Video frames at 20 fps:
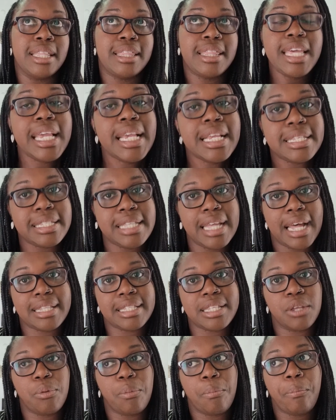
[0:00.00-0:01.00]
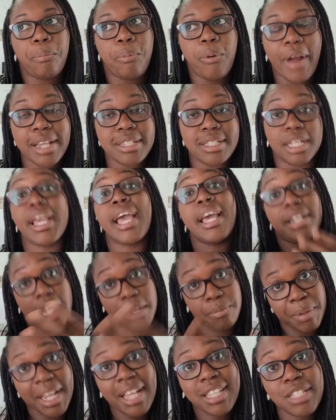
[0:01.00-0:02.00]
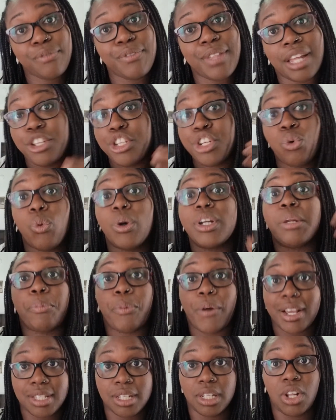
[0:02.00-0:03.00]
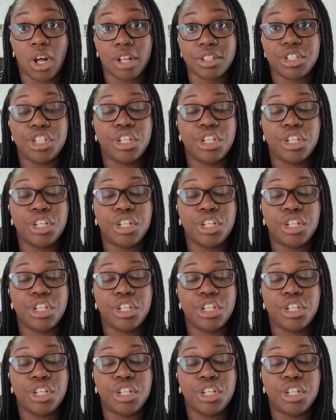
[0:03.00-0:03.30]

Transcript: thing is that pricing, and because of that, you don't want to price a lot.